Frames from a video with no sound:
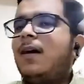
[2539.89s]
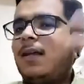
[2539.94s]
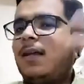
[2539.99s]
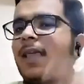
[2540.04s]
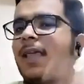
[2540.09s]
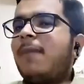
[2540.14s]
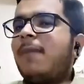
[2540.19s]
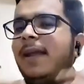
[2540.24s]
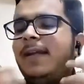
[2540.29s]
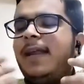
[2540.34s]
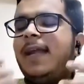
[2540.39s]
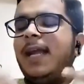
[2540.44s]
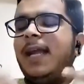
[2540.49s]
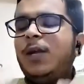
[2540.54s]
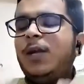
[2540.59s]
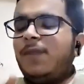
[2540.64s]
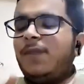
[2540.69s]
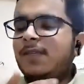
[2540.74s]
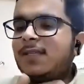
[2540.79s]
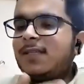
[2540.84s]
they might get
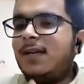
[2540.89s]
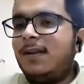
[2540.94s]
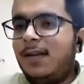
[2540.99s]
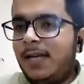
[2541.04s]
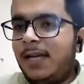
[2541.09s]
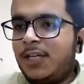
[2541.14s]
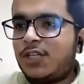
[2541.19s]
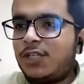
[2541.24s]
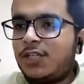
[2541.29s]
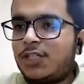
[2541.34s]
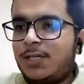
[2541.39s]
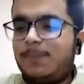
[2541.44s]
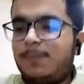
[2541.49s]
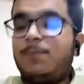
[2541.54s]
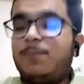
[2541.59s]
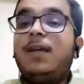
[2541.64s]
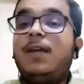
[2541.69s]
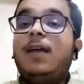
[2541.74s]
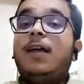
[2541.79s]
into physical relationship.